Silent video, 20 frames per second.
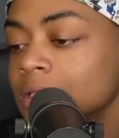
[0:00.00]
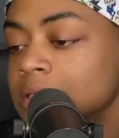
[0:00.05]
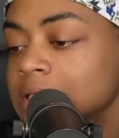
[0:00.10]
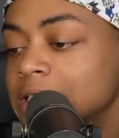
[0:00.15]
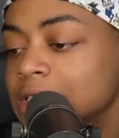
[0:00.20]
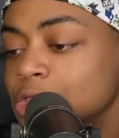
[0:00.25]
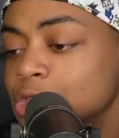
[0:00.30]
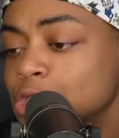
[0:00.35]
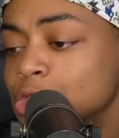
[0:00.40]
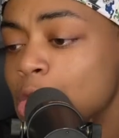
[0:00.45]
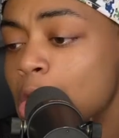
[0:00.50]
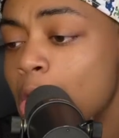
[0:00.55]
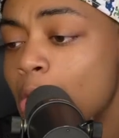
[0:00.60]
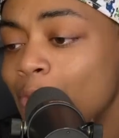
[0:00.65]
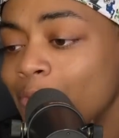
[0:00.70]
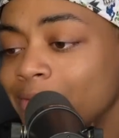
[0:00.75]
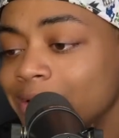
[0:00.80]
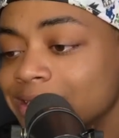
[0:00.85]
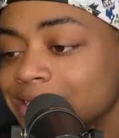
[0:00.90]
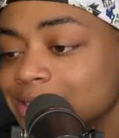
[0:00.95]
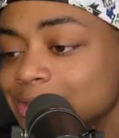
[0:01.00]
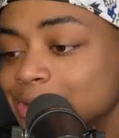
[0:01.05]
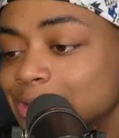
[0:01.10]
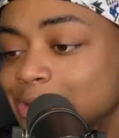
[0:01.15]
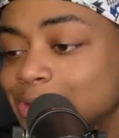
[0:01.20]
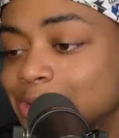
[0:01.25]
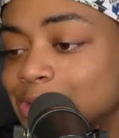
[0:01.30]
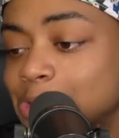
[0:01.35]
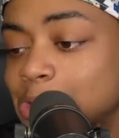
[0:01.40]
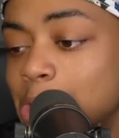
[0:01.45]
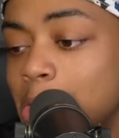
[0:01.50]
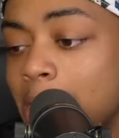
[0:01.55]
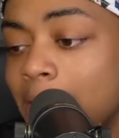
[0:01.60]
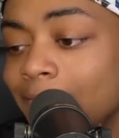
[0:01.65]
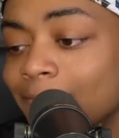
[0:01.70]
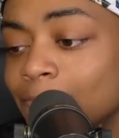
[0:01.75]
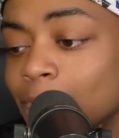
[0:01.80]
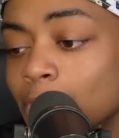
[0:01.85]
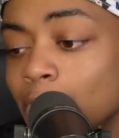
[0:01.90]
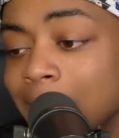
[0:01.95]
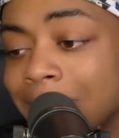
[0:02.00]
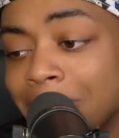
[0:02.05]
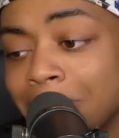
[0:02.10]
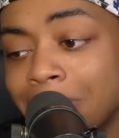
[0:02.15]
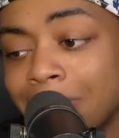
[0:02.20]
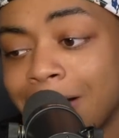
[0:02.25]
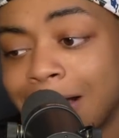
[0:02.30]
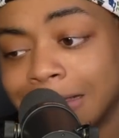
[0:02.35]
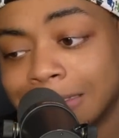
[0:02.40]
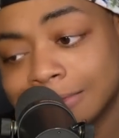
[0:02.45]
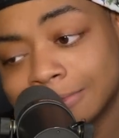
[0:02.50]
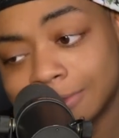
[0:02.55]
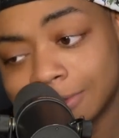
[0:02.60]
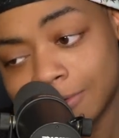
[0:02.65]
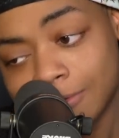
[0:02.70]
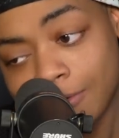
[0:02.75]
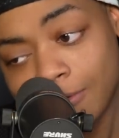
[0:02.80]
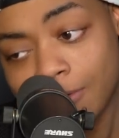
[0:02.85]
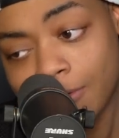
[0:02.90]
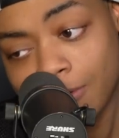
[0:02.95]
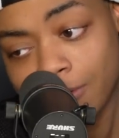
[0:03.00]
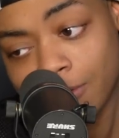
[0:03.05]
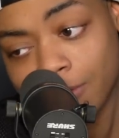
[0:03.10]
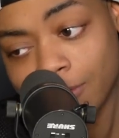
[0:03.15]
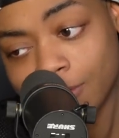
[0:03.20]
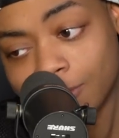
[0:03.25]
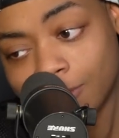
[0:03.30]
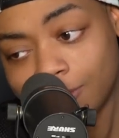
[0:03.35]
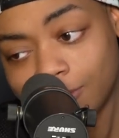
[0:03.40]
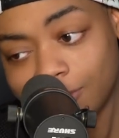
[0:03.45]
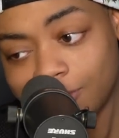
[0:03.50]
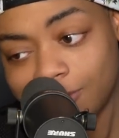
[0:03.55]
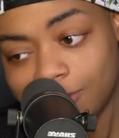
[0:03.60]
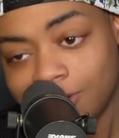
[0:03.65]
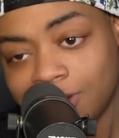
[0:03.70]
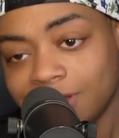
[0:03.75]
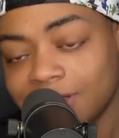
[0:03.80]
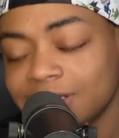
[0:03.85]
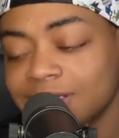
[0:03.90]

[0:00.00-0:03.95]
There's always time for a mocktail.